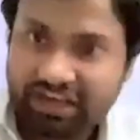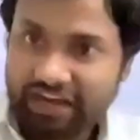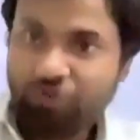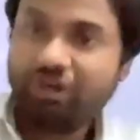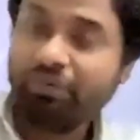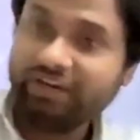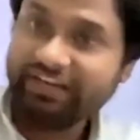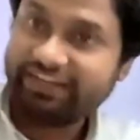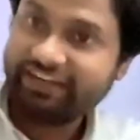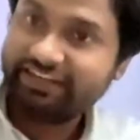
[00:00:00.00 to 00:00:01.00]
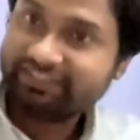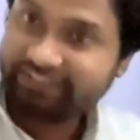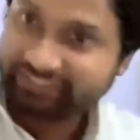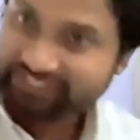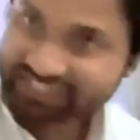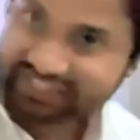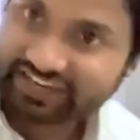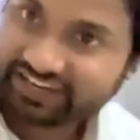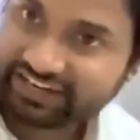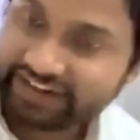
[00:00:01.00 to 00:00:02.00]
you can only get the this
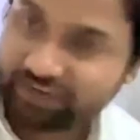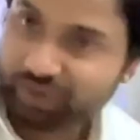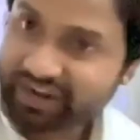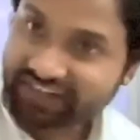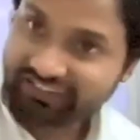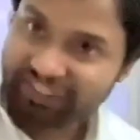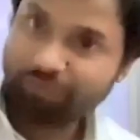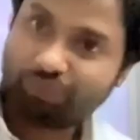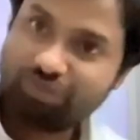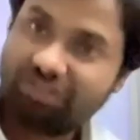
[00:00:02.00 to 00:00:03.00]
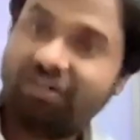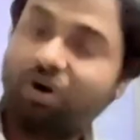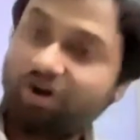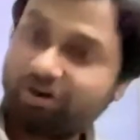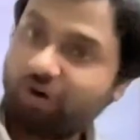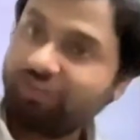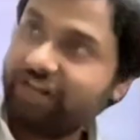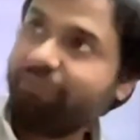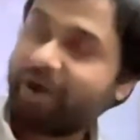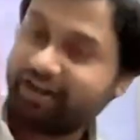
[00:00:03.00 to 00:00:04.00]
data that you are at this position, not on
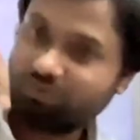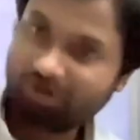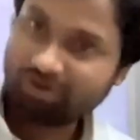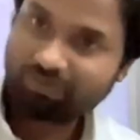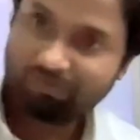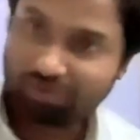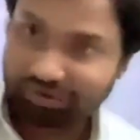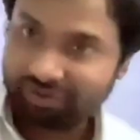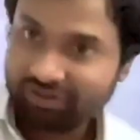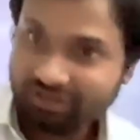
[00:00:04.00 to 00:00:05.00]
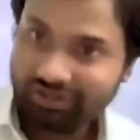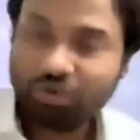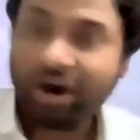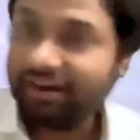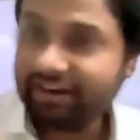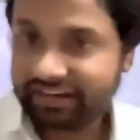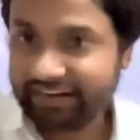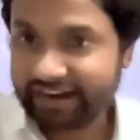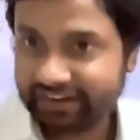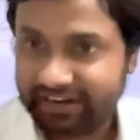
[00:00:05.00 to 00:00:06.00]
that particular floor. You can't get
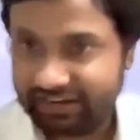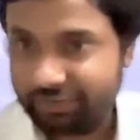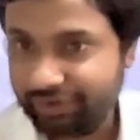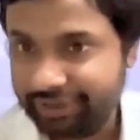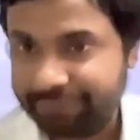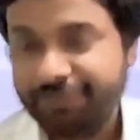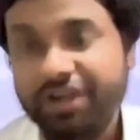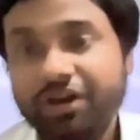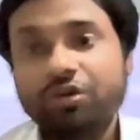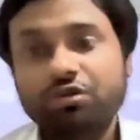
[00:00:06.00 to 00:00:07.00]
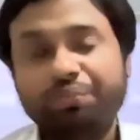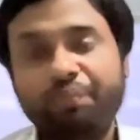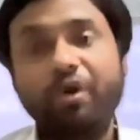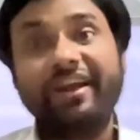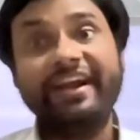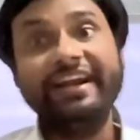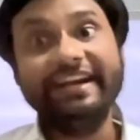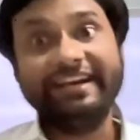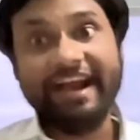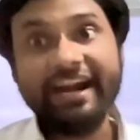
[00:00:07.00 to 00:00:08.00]
that data. Okay. So for
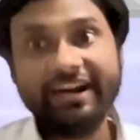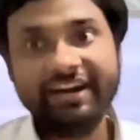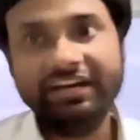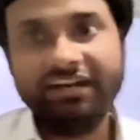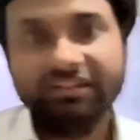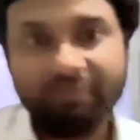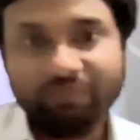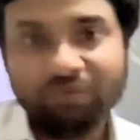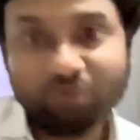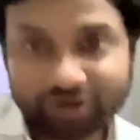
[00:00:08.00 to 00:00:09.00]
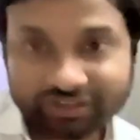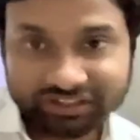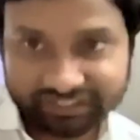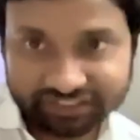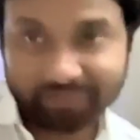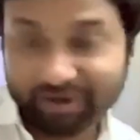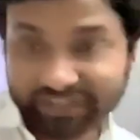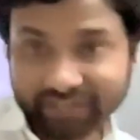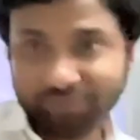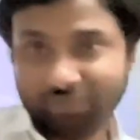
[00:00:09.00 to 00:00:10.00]
getting that data, the floor things, the
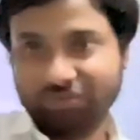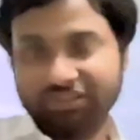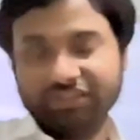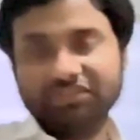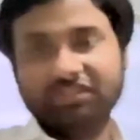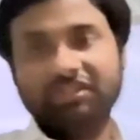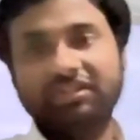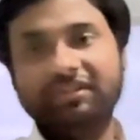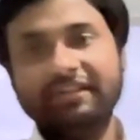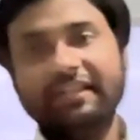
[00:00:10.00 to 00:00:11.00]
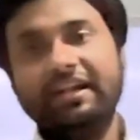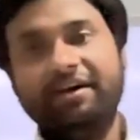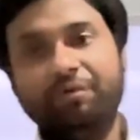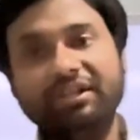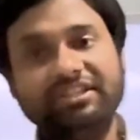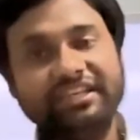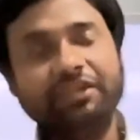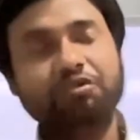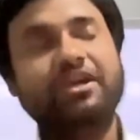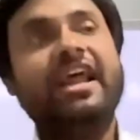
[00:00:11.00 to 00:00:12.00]
multi-floor things, one thing
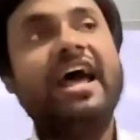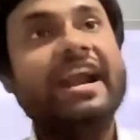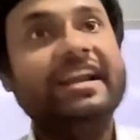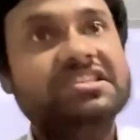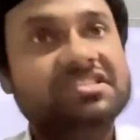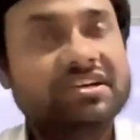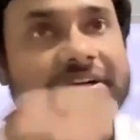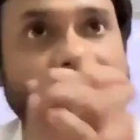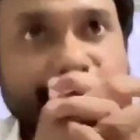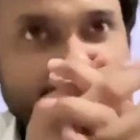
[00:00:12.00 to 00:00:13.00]
you can add is the